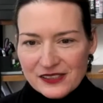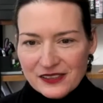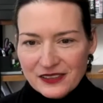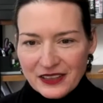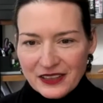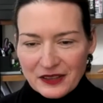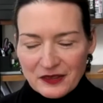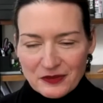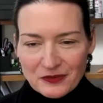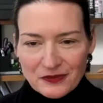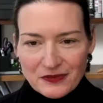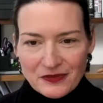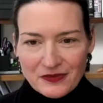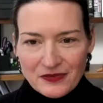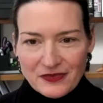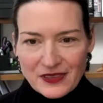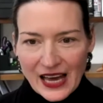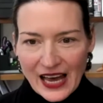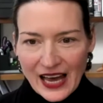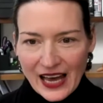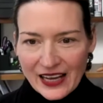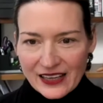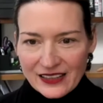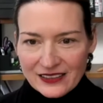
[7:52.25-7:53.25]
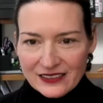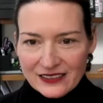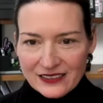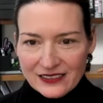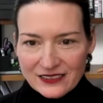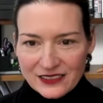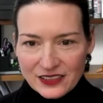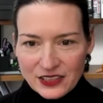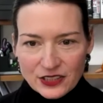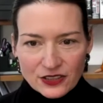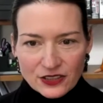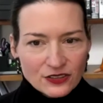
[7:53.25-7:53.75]
like that,
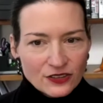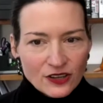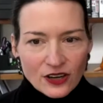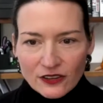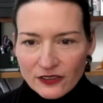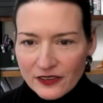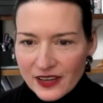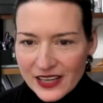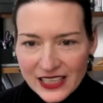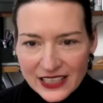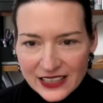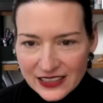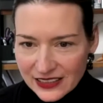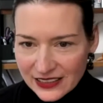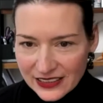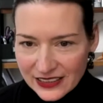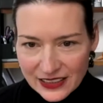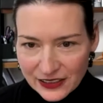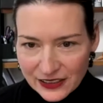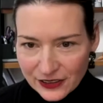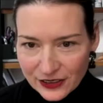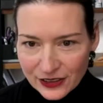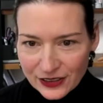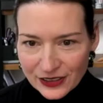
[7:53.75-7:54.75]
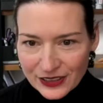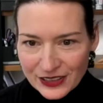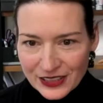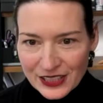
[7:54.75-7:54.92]
you're already a leader.